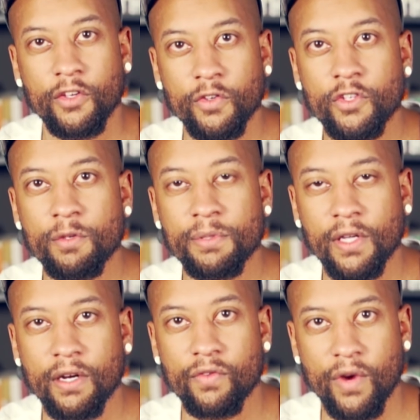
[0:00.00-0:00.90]
YouTube
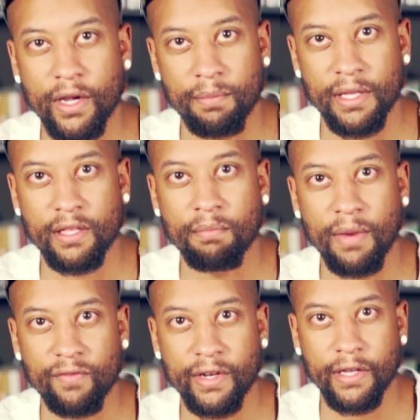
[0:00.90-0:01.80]
started recommending
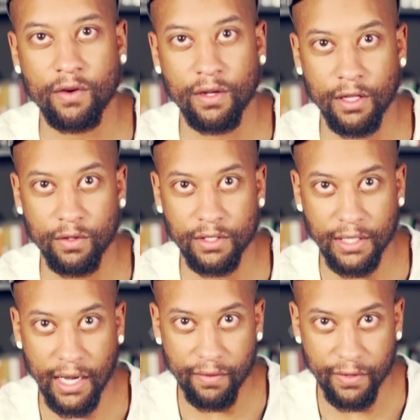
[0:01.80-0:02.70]
my video
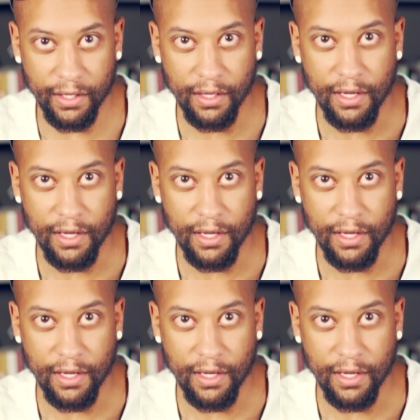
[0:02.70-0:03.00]
alongside of it.